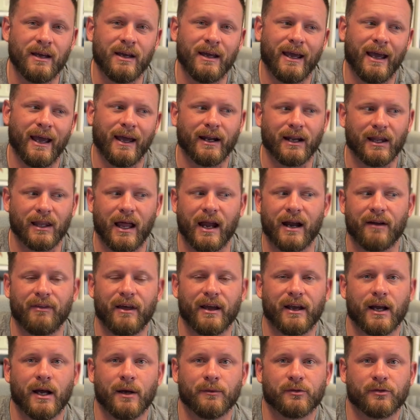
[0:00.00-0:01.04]
and a lot of
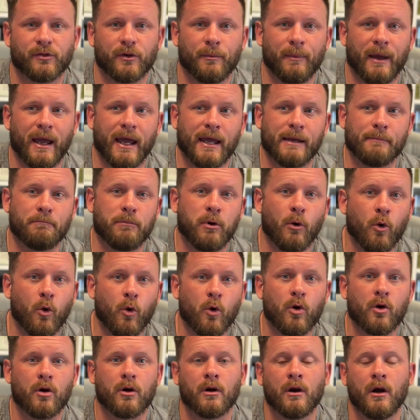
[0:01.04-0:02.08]
that comes from a
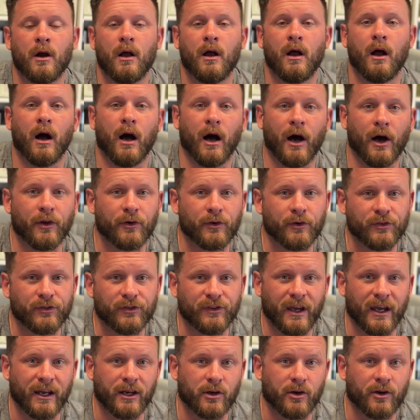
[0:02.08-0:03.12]
poor
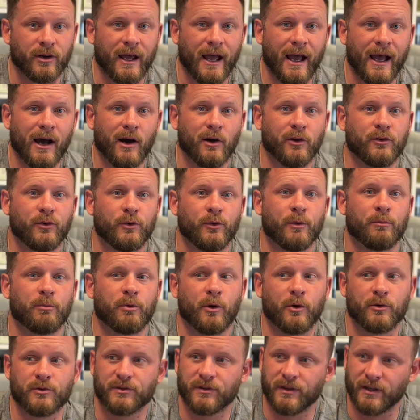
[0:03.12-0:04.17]
understanding on how to
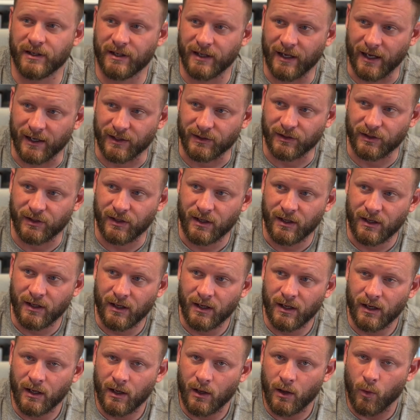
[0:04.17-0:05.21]
approach the text.
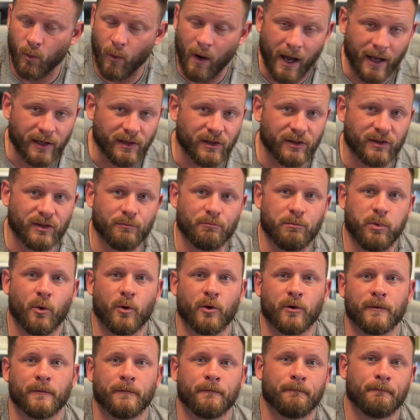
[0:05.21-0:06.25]
Why is this
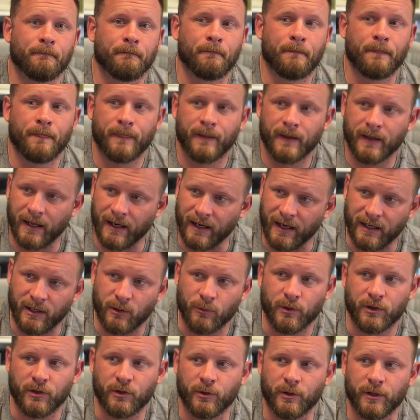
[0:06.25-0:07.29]
important? Can
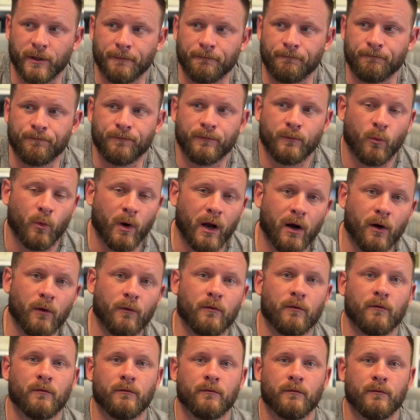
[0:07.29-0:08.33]
anyone do it?
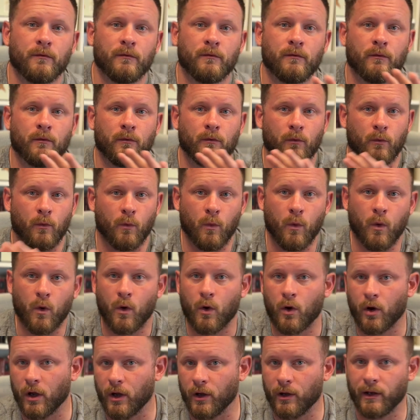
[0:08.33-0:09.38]
Well,
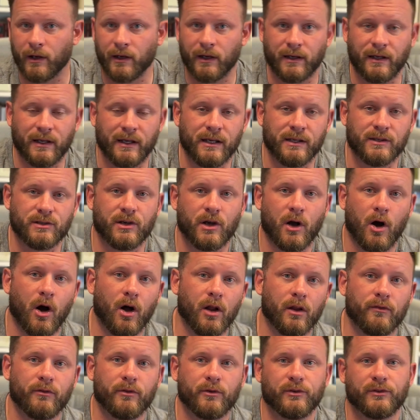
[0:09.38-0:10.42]
we're going to teach
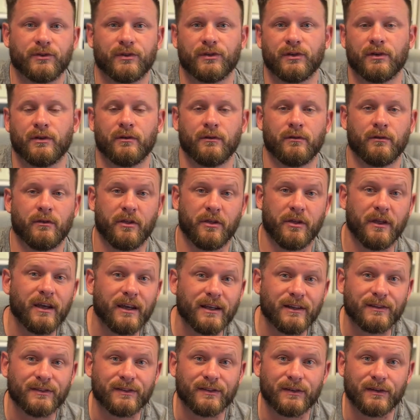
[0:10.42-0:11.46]
all of those
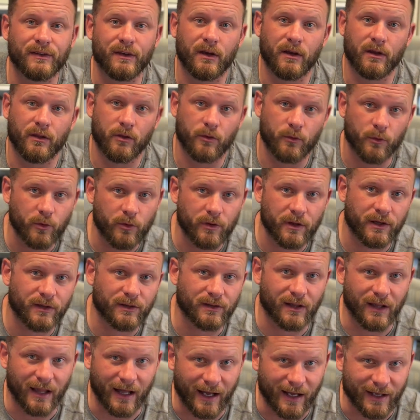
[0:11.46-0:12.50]
things through this
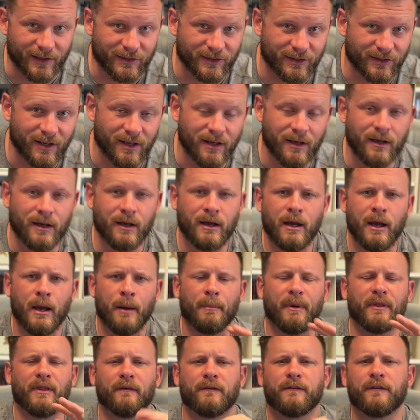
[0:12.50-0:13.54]
class.
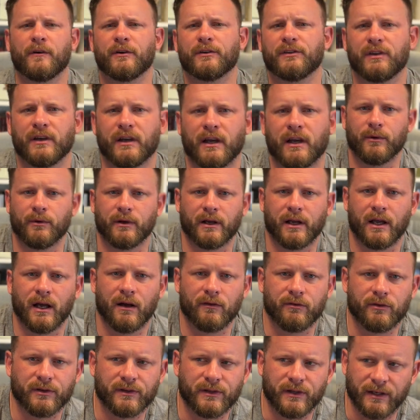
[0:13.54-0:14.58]
But the first thing I to
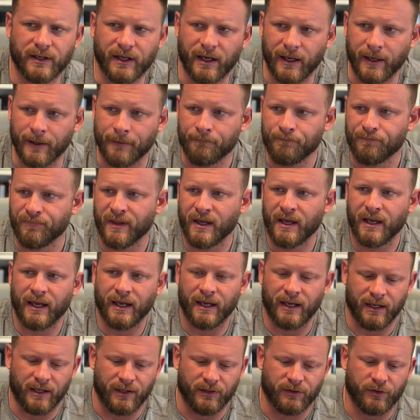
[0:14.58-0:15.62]
cover today
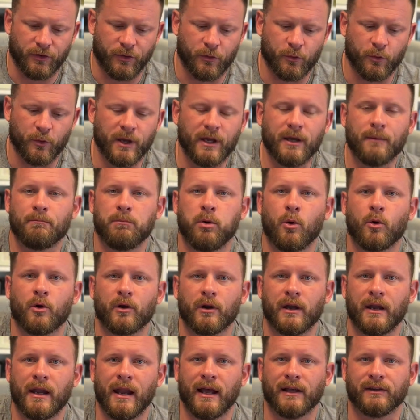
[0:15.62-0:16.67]
is three
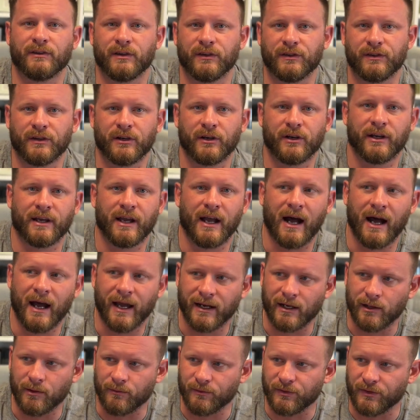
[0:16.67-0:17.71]
important necessary
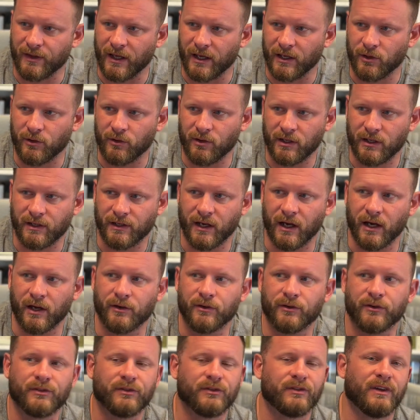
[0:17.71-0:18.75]
items that you need to
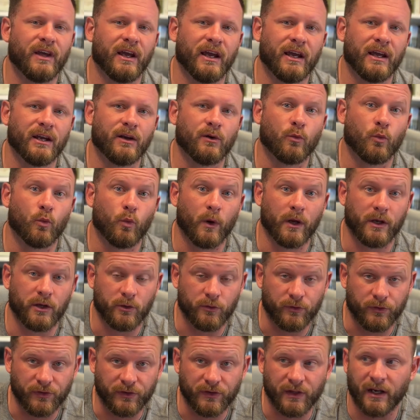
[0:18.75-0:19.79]
understand when you
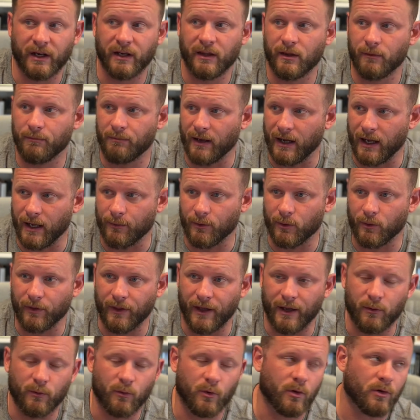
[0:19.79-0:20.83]
study the Bible
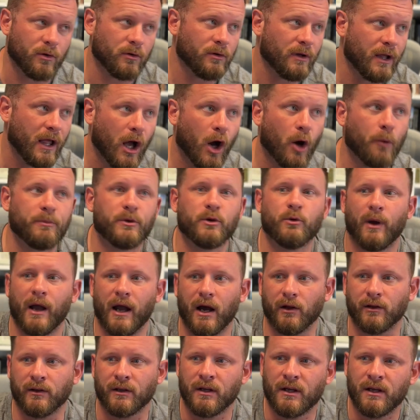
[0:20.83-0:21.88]
that will help you
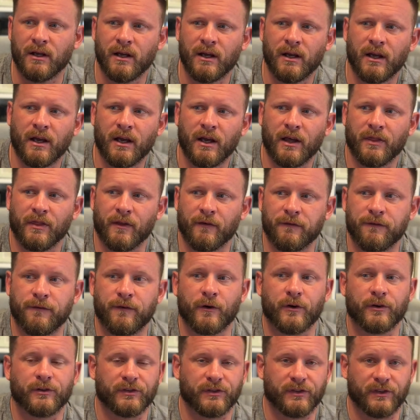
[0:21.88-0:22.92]
out. The
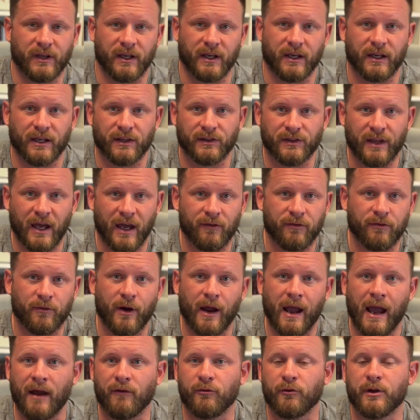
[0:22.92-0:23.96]
first thing is that for
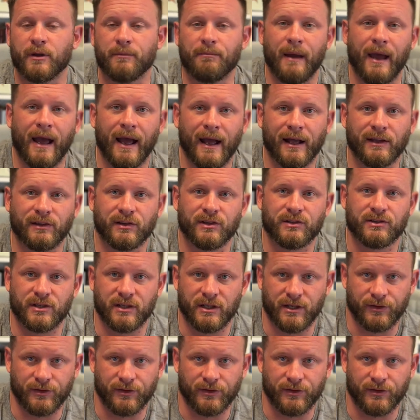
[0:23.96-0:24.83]
every passage in